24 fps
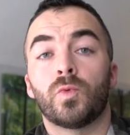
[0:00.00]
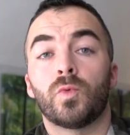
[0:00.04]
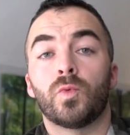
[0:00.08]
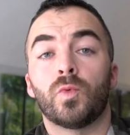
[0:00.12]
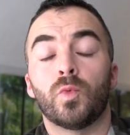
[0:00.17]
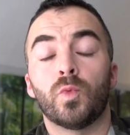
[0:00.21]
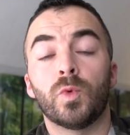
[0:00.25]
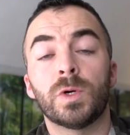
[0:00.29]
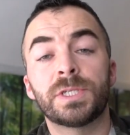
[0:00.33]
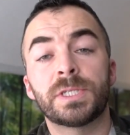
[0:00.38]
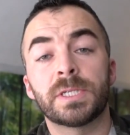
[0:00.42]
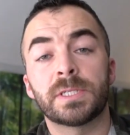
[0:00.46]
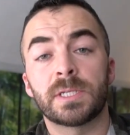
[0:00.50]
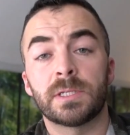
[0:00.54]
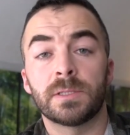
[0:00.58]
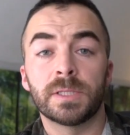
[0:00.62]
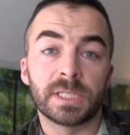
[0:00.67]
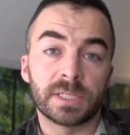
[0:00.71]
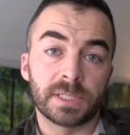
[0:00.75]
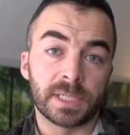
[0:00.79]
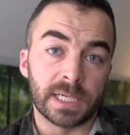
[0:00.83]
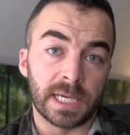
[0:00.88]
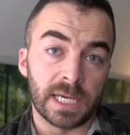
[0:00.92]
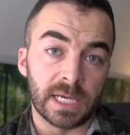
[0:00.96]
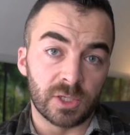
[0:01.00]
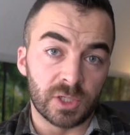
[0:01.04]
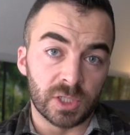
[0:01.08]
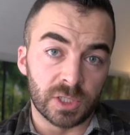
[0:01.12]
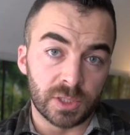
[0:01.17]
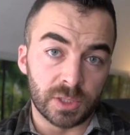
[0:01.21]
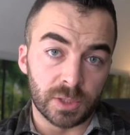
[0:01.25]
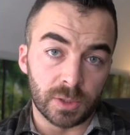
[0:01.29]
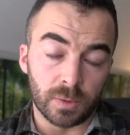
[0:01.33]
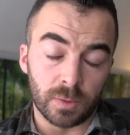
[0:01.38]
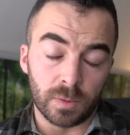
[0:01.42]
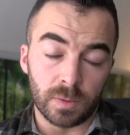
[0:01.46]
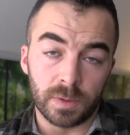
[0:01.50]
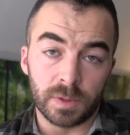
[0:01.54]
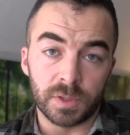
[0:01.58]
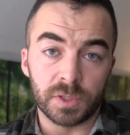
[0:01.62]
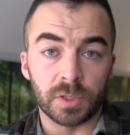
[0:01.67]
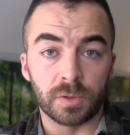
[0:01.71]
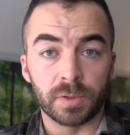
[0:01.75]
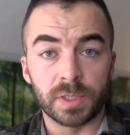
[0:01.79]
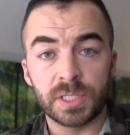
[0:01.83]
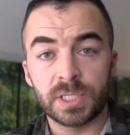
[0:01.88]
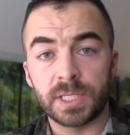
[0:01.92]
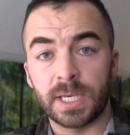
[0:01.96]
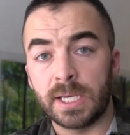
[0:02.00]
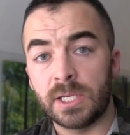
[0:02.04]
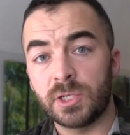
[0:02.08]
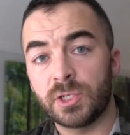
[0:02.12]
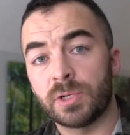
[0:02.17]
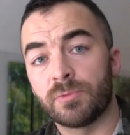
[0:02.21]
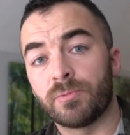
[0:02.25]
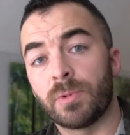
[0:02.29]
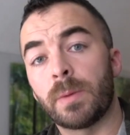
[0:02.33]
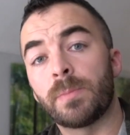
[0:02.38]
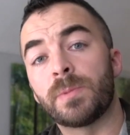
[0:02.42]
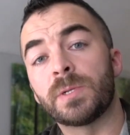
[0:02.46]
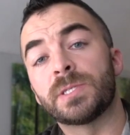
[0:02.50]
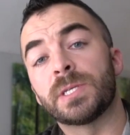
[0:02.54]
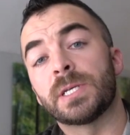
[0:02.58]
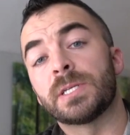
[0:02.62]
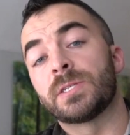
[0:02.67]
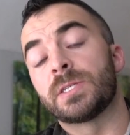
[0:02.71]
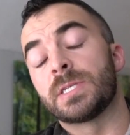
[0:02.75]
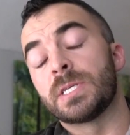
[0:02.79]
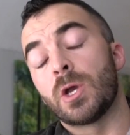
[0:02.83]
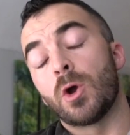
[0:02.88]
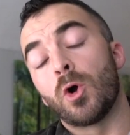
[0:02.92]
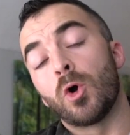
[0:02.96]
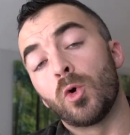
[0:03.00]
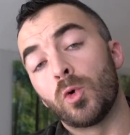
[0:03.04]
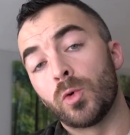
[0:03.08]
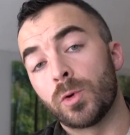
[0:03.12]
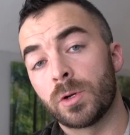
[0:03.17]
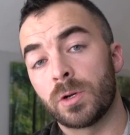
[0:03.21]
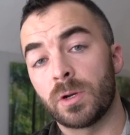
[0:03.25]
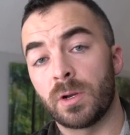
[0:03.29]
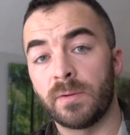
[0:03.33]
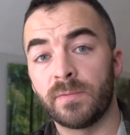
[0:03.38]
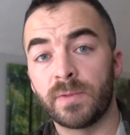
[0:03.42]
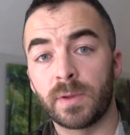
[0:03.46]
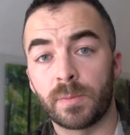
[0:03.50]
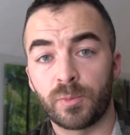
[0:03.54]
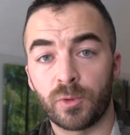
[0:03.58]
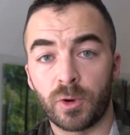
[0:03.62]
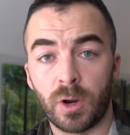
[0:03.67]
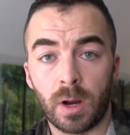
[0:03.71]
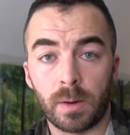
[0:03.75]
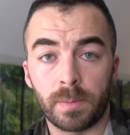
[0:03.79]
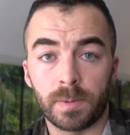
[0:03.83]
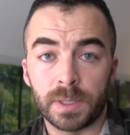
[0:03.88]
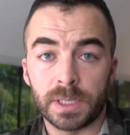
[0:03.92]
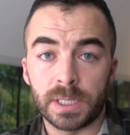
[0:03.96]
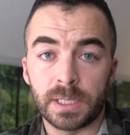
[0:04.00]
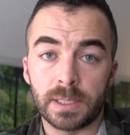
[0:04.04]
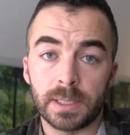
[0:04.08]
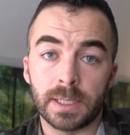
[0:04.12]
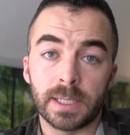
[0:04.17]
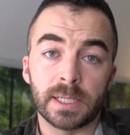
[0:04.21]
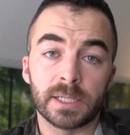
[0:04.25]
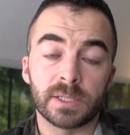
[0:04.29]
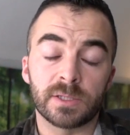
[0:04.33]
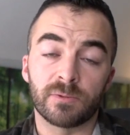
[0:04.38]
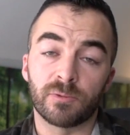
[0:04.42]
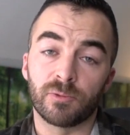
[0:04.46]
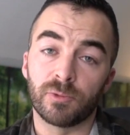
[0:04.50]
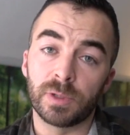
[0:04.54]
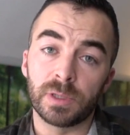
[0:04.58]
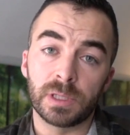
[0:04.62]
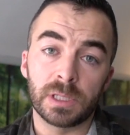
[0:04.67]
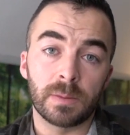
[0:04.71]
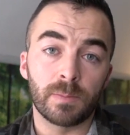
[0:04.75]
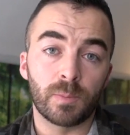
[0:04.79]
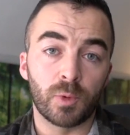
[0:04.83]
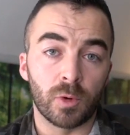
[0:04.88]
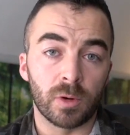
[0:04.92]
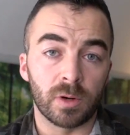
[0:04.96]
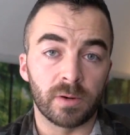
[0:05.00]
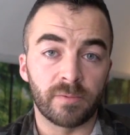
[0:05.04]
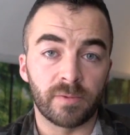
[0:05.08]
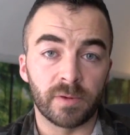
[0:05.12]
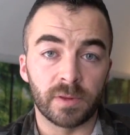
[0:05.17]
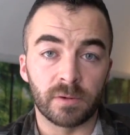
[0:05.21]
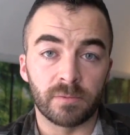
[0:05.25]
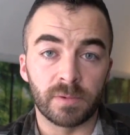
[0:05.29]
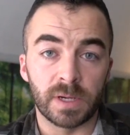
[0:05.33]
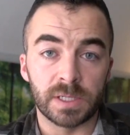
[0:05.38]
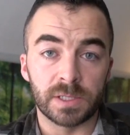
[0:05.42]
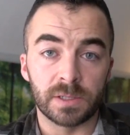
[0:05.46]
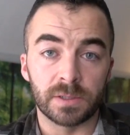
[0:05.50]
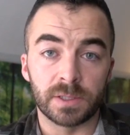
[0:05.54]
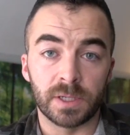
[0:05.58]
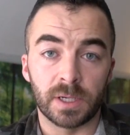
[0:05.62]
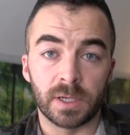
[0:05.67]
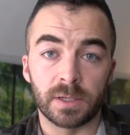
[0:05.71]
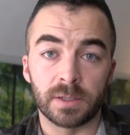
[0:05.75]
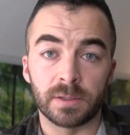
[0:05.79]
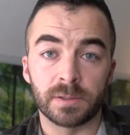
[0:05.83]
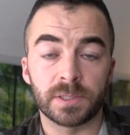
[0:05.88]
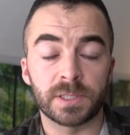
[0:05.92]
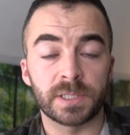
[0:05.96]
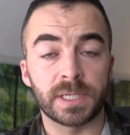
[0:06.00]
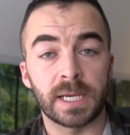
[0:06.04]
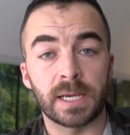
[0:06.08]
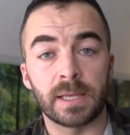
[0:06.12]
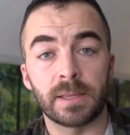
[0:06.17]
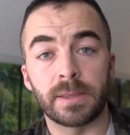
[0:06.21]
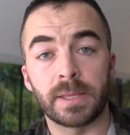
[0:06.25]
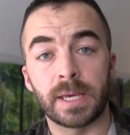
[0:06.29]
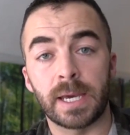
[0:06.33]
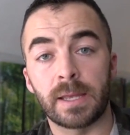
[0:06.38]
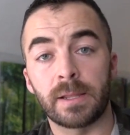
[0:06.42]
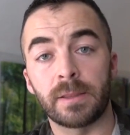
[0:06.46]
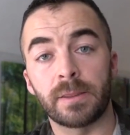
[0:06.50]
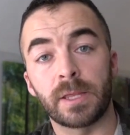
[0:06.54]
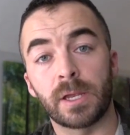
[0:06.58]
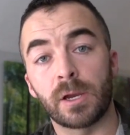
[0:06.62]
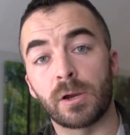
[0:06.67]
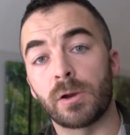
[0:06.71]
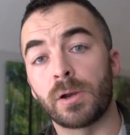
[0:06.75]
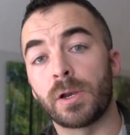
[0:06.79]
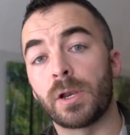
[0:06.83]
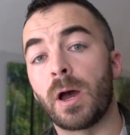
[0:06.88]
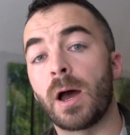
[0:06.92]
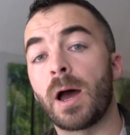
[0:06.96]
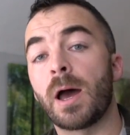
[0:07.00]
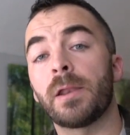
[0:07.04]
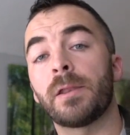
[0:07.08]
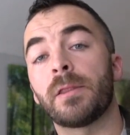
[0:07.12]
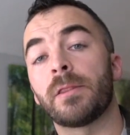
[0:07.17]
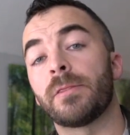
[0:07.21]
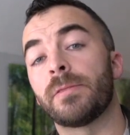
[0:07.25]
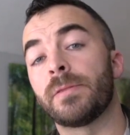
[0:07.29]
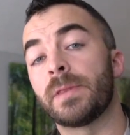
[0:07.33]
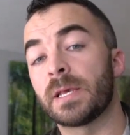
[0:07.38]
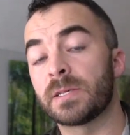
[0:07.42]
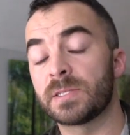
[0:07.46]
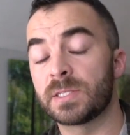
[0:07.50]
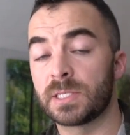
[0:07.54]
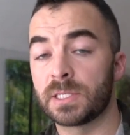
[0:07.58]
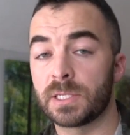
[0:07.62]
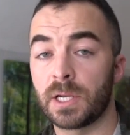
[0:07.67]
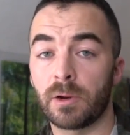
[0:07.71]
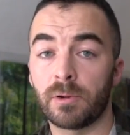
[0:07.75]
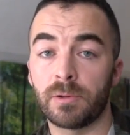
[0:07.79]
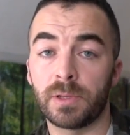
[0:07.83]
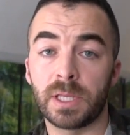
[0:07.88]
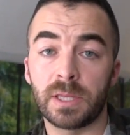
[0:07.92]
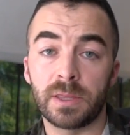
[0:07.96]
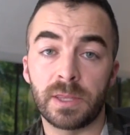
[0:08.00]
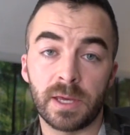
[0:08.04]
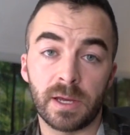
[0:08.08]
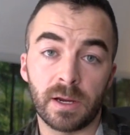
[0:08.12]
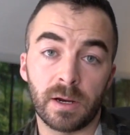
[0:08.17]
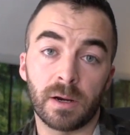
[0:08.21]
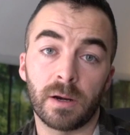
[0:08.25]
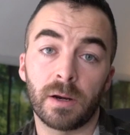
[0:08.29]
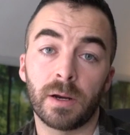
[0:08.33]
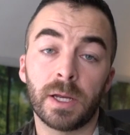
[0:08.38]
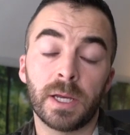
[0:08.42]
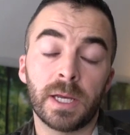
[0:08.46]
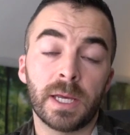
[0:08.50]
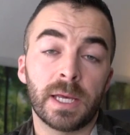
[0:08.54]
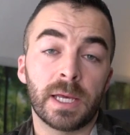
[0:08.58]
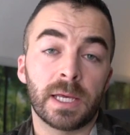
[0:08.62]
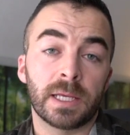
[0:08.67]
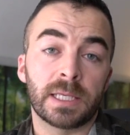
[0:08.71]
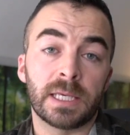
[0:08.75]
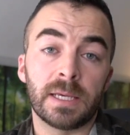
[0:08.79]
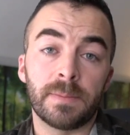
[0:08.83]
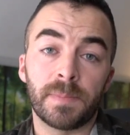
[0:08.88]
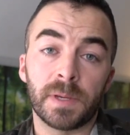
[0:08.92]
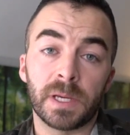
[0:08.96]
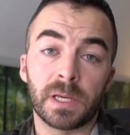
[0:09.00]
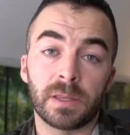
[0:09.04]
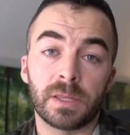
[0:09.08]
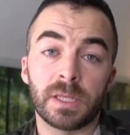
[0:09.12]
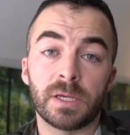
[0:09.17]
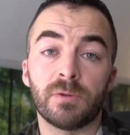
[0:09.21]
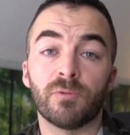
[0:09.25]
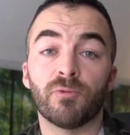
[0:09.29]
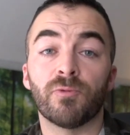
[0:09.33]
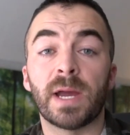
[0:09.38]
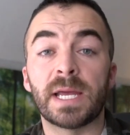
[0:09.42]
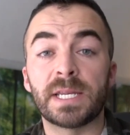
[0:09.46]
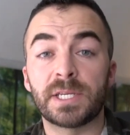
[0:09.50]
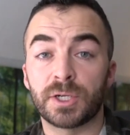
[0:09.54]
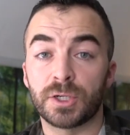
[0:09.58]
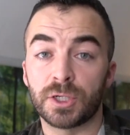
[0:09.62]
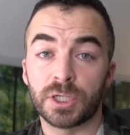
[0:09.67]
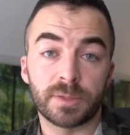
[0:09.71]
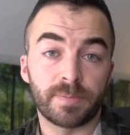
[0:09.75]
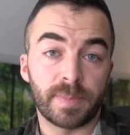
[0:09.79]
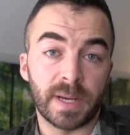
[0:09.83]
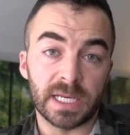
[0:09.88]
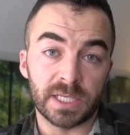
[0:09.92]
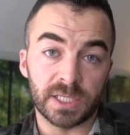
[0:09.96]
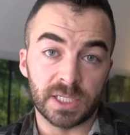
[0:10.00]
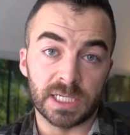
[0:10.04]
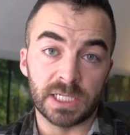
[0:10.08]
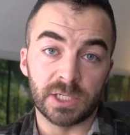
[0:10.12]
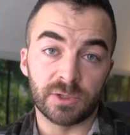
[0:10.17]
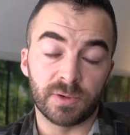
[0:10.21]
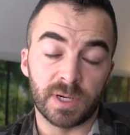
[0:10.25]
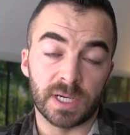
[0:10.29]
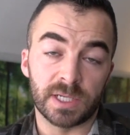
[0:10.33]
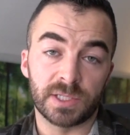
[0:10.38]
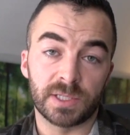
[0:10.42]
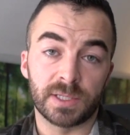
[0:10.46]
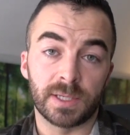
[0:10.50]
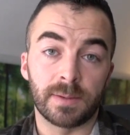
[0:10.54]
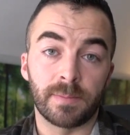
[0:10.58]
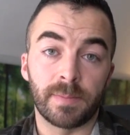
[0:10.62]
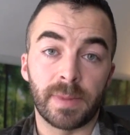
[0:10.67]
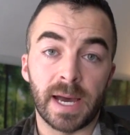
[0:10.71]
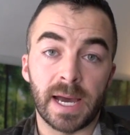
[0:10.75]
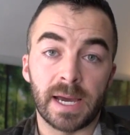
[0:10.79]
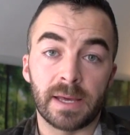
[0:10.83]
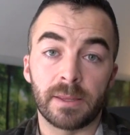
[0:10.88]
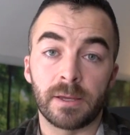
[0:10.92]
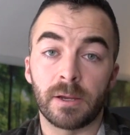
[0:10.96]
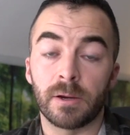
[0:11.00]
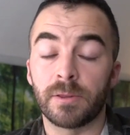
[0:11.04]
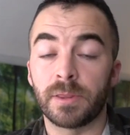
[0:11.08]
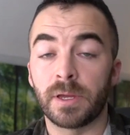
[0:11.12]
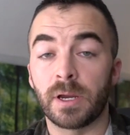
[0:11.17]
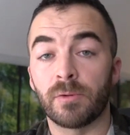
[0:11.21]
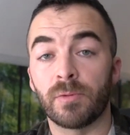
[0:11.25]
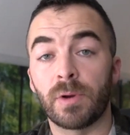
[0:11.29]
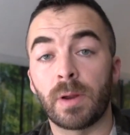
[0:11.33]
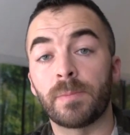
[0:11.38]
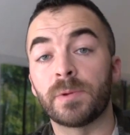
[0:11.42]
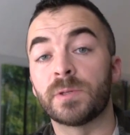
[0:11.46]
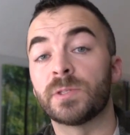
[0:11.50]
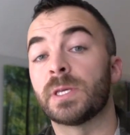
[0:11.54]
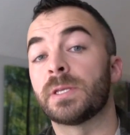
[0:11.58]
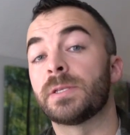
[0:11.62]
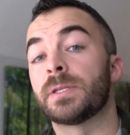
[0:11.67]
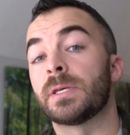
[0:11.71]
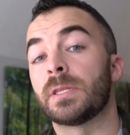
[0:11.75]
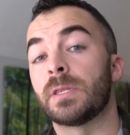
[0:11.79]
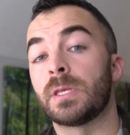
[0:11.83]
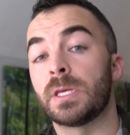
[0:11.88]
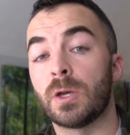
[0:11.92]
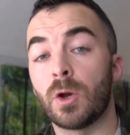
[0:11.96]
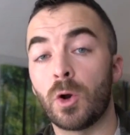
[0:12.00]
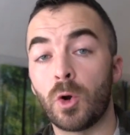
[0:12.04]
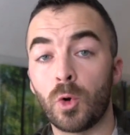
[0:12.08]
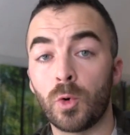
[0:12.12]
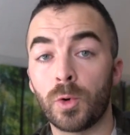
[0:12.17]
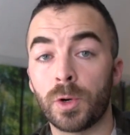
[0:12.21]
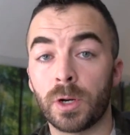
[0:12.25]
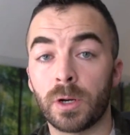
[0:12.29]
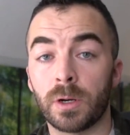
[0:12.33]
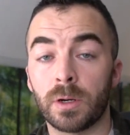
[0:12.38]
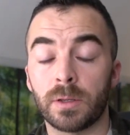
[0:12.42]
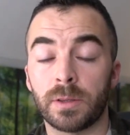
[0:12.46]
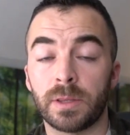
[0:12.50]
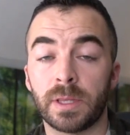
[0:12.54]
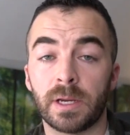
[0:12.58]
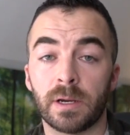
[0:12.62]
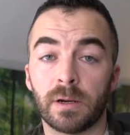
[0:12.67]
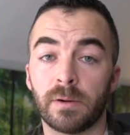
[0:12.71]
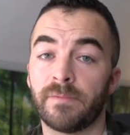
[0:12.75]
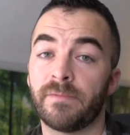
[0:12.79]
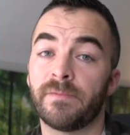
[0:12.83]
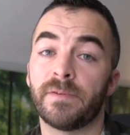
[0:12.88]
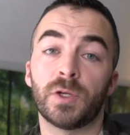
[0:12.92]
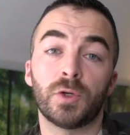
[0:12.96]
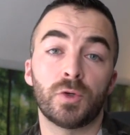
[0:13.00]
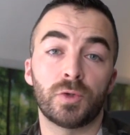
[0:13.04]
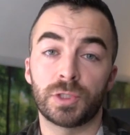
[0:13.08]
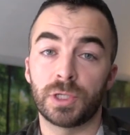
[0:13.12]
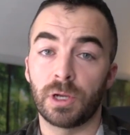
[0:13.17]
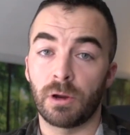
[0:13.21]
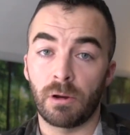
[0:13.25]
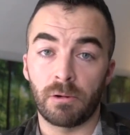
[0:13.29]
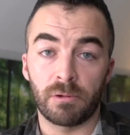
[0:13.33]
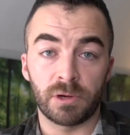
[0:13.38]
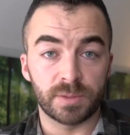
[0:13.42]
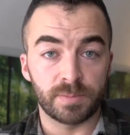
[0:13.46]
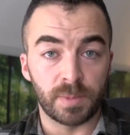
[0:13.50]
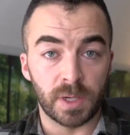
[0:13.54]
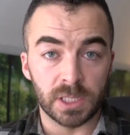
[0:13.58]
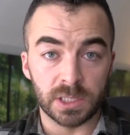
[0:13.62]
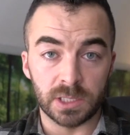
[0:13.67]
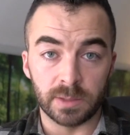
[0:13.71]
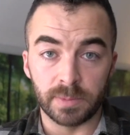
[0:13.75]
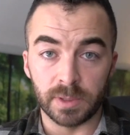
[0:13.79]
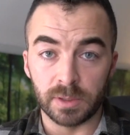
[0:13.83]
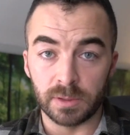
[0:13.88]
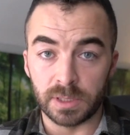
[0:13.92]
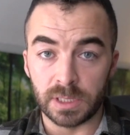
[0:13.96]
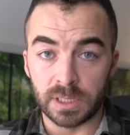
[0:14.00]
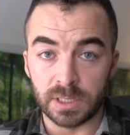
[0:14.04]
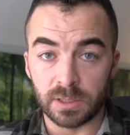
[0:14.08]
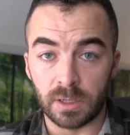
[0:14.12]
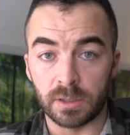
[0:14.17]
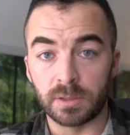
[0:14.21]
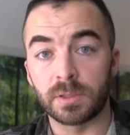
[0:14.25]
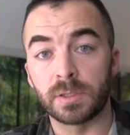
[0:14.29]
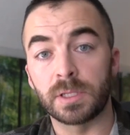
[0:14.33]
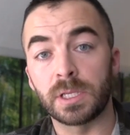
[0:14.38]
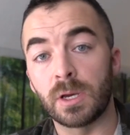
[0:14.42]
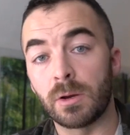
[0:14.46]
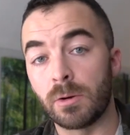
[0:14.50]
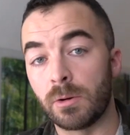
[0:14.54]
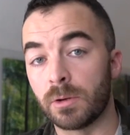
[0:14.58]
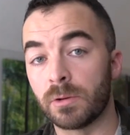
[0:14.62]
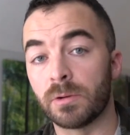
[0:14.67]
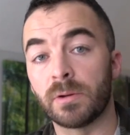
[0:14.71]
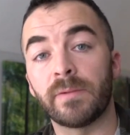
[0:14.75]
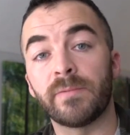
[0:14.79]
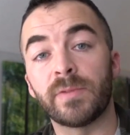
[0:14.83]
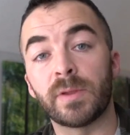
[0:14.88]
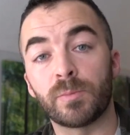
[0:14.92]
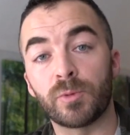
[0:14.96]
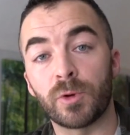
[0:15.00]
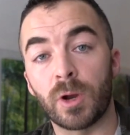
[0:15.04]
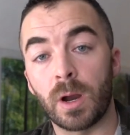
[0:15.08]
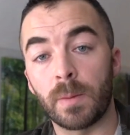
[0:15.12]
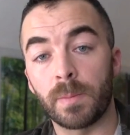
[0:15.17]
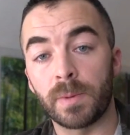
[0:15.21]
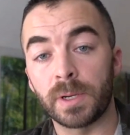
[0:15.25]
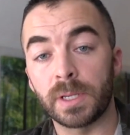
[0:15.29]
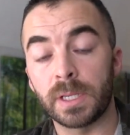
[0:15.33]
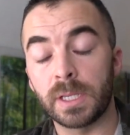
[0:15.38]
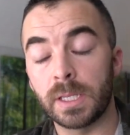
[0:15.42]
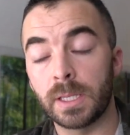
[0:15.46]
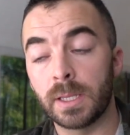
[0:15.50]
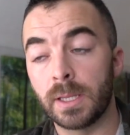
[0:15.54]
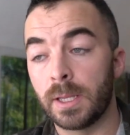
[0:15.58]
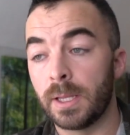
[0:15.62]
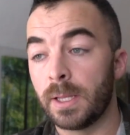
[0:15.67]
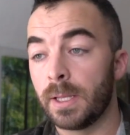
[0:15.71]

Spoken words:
What does a listing agent do? So this agent represents the owner of the property, and it's really important for the renter to understand that they're not necessarily there keeping the renter's best interests in mind. They're there representing the owner. Their fiduciary responsibilities are to the owner of the property.